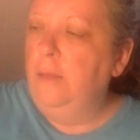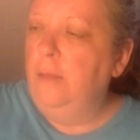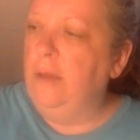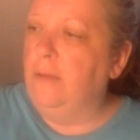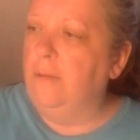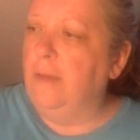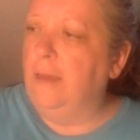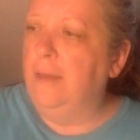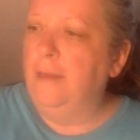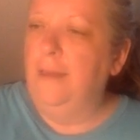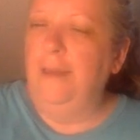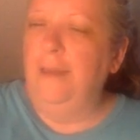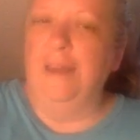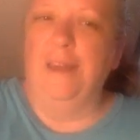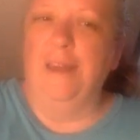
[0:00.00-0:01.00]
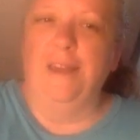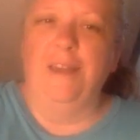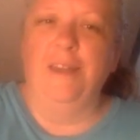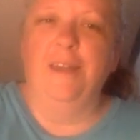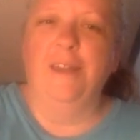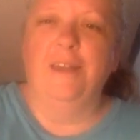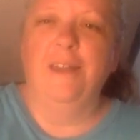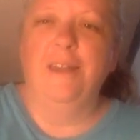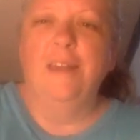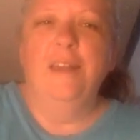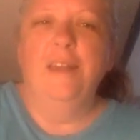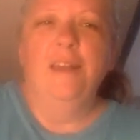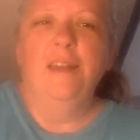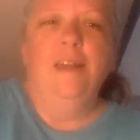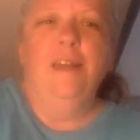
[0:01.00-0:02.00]
I'll be okay.
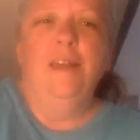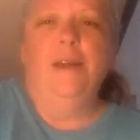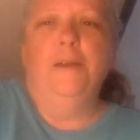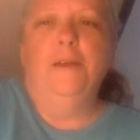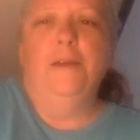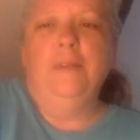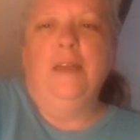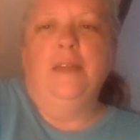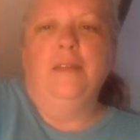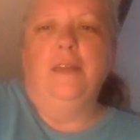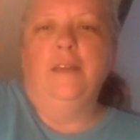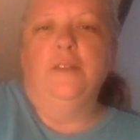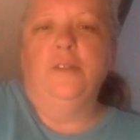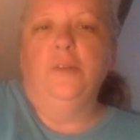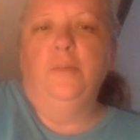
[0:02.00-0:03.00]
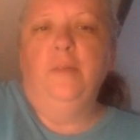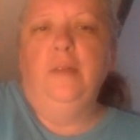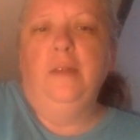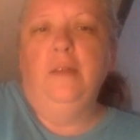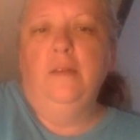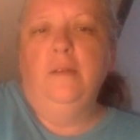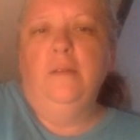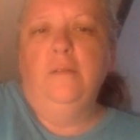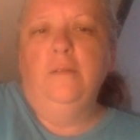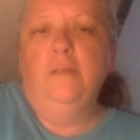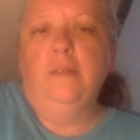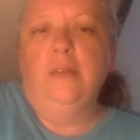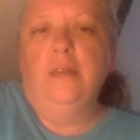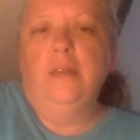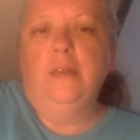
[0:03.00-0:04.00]
Yeah, they had
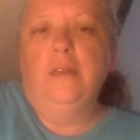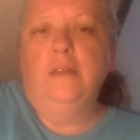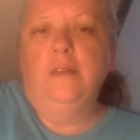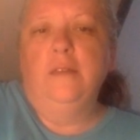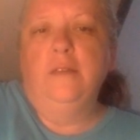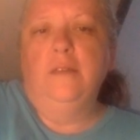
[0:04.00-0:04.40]
torpedo. Like,